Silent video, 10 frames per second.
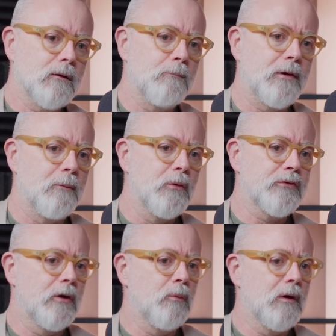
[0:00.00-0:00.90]
But I'm
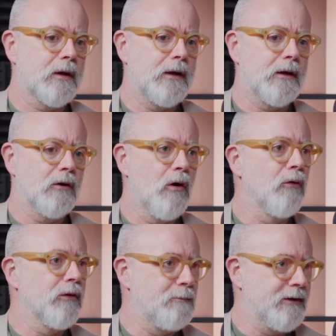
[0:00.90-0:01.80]
also working
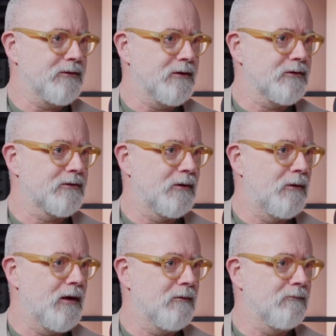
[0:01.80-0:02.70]
on the business.
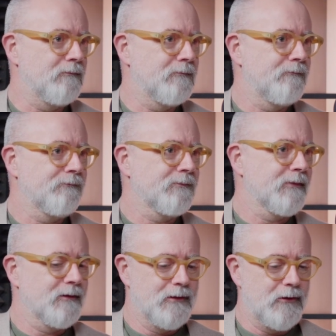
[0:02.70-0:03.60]
So I'm
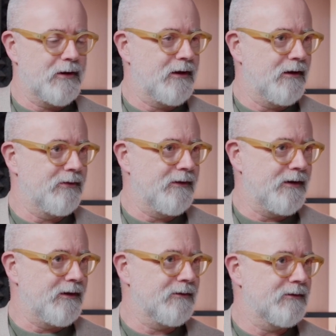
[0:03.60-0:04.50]
looking at
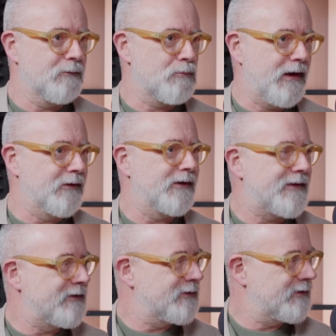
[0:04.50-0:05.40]
the brand
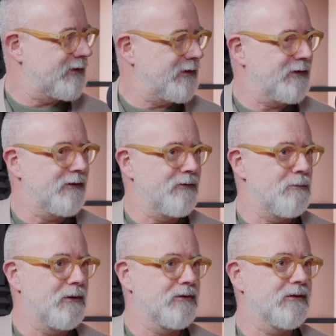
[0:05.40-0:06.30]
identity of the
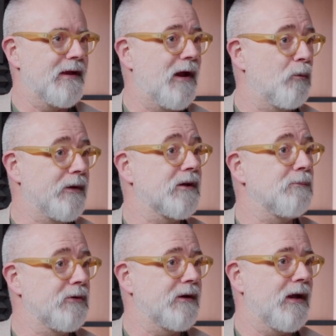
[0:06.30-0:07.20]
business, how we
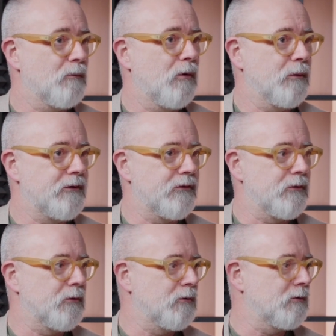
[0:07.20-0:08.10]
communicate what we
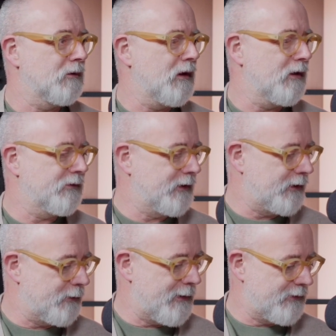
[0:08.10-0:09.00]
do,
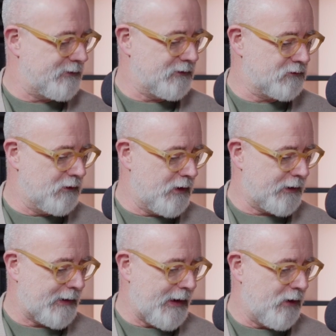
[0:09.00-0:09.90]
thinking about things
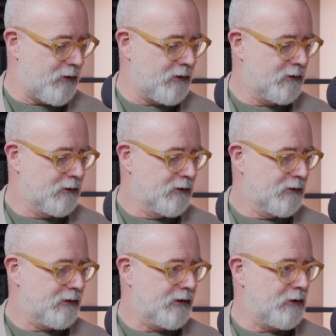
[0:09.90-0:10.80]
like our
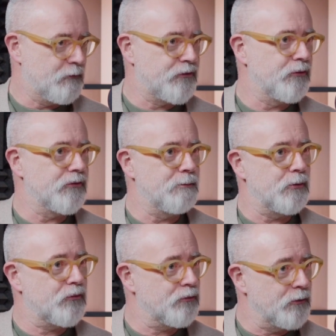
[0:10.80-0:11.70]

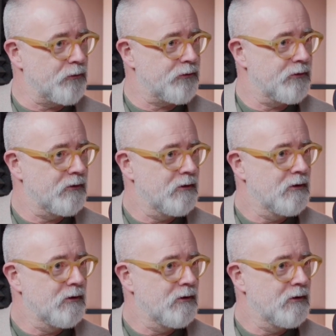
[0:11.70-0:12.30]
irreducible truth.